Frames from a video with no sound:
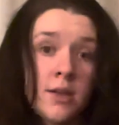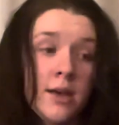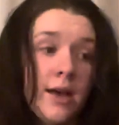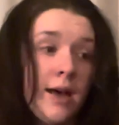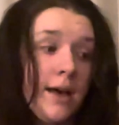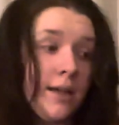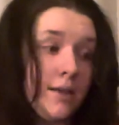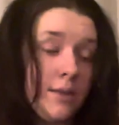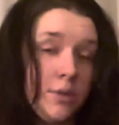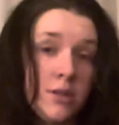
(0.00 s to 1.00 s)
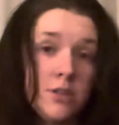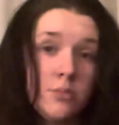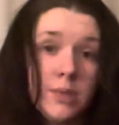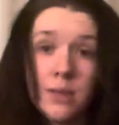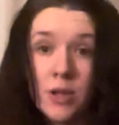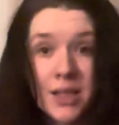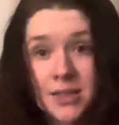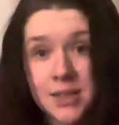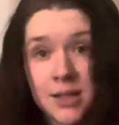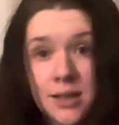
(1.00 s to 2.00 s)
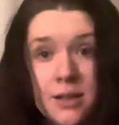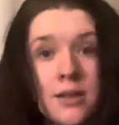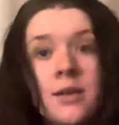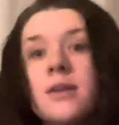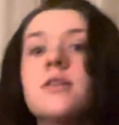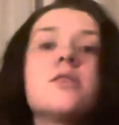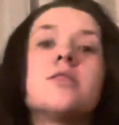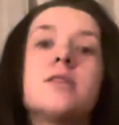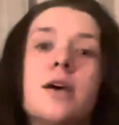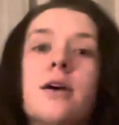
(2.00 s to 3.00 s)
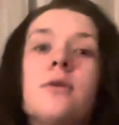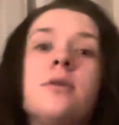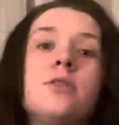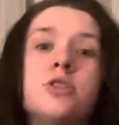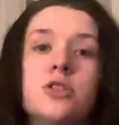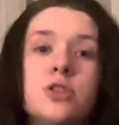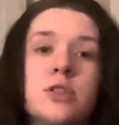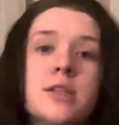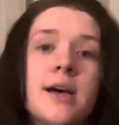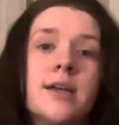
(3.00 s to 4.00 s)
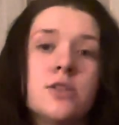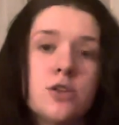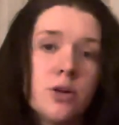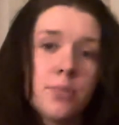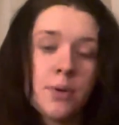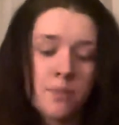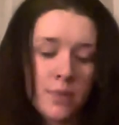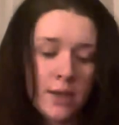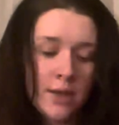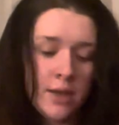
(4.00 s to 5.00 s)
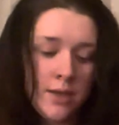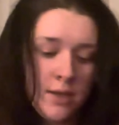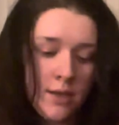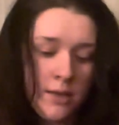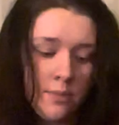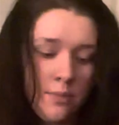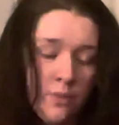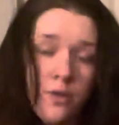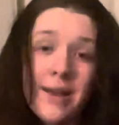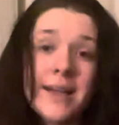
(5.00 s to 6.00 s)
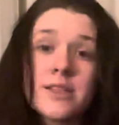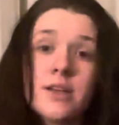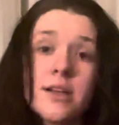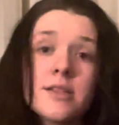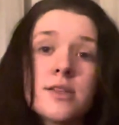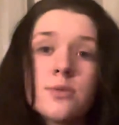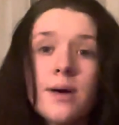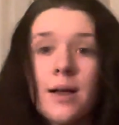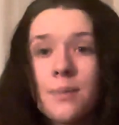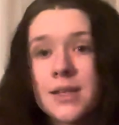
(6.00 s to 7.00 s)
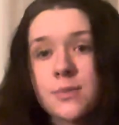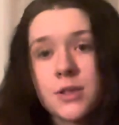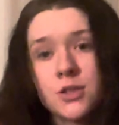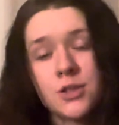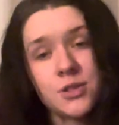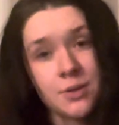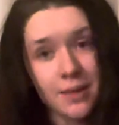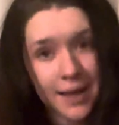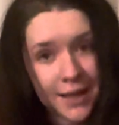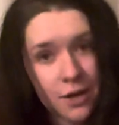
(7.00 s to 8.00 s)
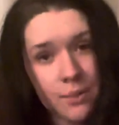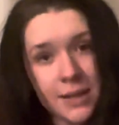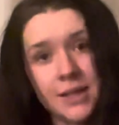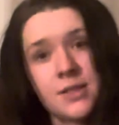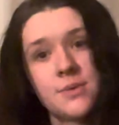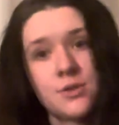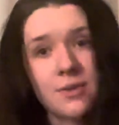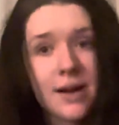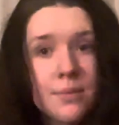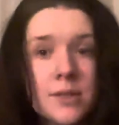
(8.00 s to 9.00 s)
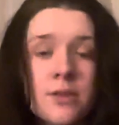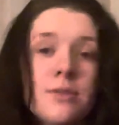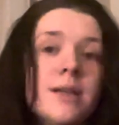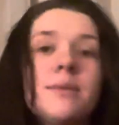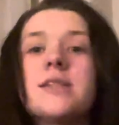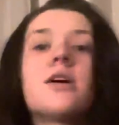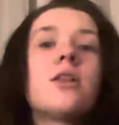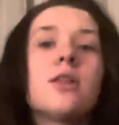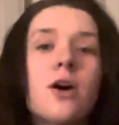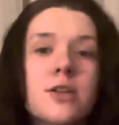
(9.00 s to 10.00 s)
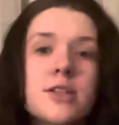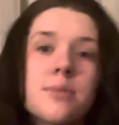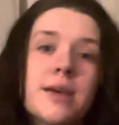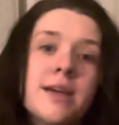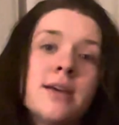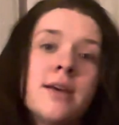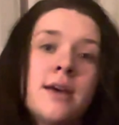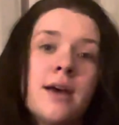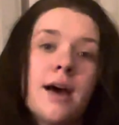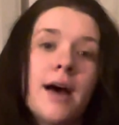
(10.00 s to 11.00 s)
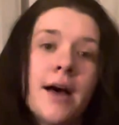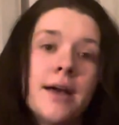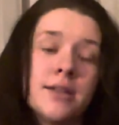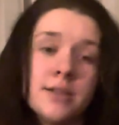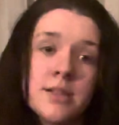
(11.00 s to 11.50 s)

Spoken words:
and I'm going to do minimal editing, so just a heads up. Before I get started as well, please be sure to like, comment and subscribe, as it really means a lot to me, and